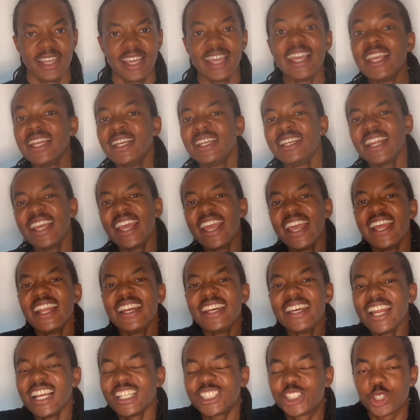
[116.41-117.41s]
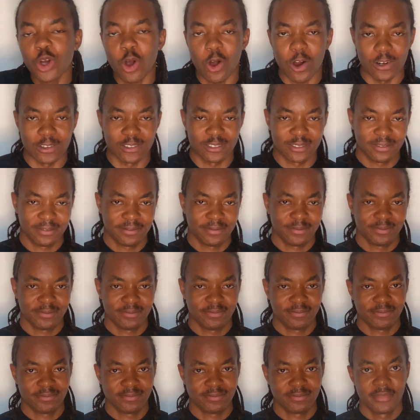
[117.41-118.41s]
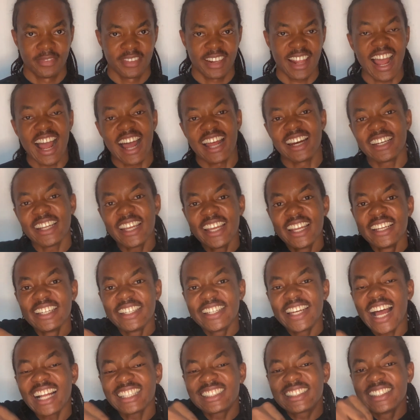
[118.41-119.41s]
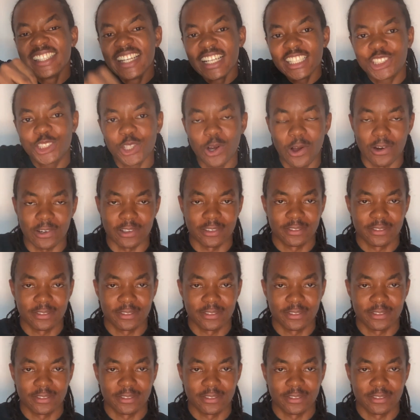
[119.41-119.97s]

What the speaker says: in a nation. And in that nation,